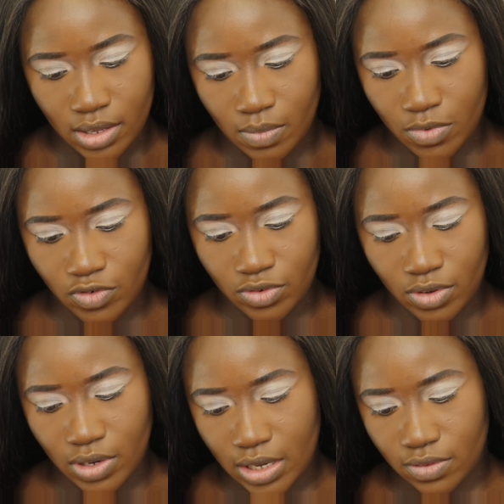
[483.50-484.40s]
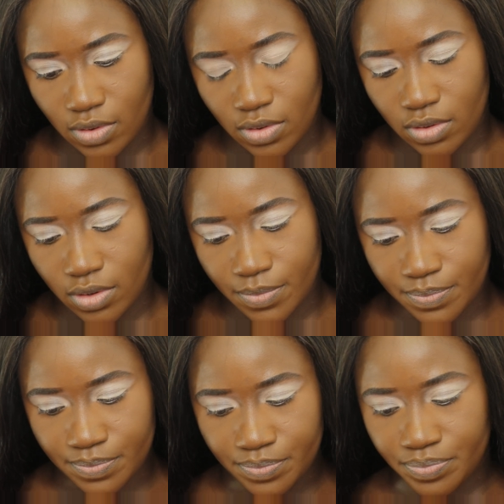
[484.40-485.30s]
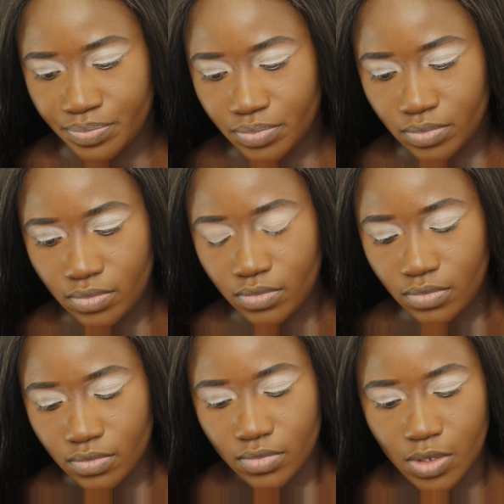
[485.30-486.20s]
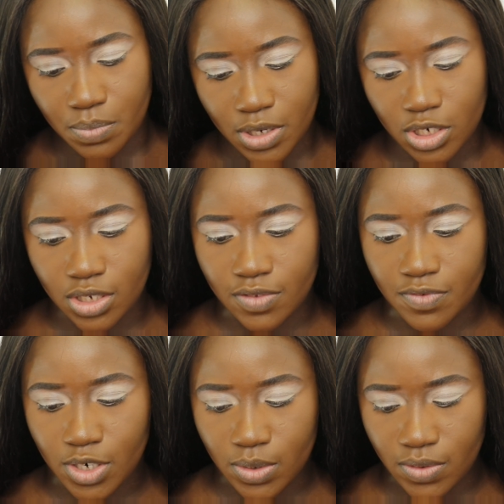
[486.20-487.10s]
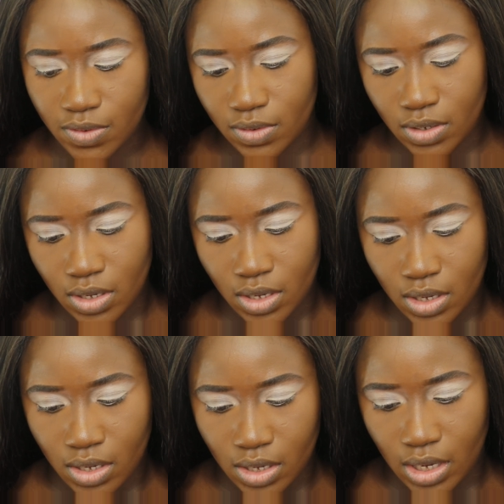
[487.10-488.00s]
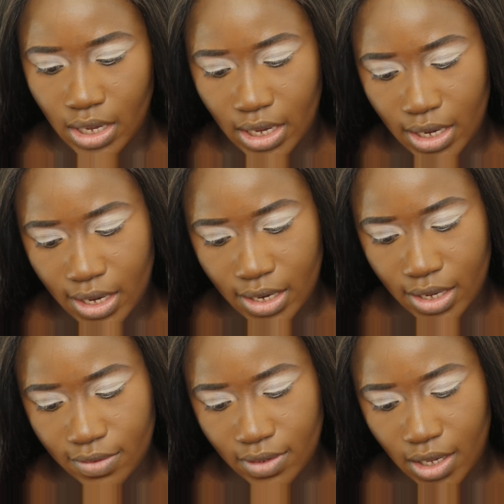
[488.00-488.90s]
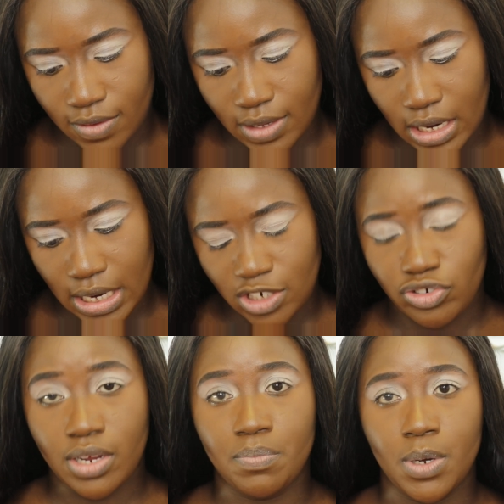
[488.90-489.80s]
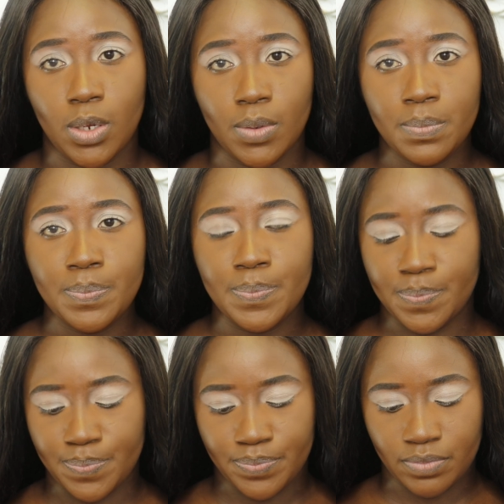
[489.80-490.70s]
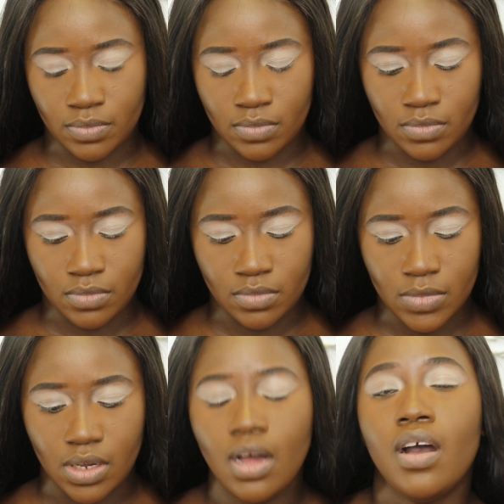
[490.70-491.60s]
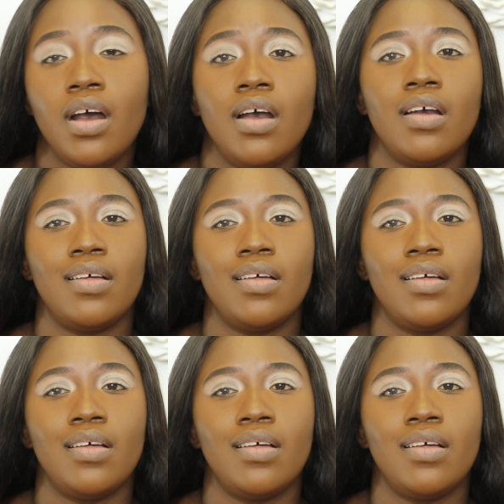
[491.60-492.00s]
I'm gonna show you guys all the blushes first. And this is Electric Bloom. Oh,